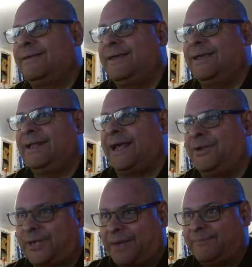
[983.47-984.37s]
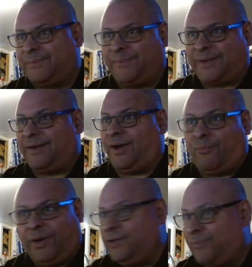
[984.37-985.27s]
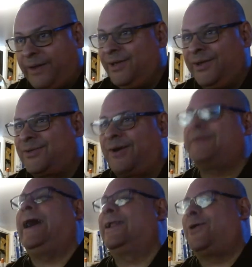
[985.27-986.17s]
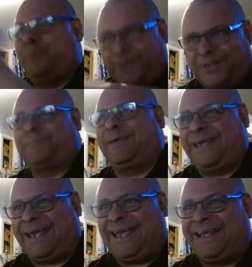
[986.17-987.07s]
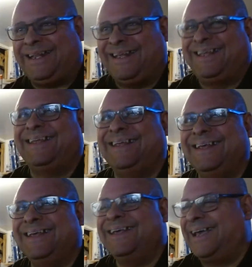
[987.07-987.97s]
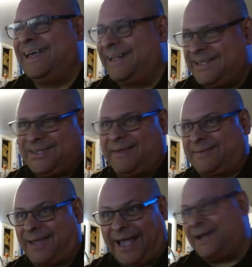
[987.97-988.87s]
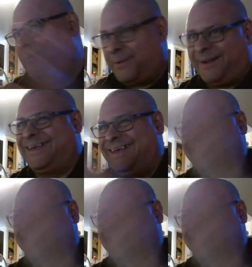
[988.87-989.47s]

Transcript: and I know people get, why are you talking about how to open it up again? And then James got how to open it.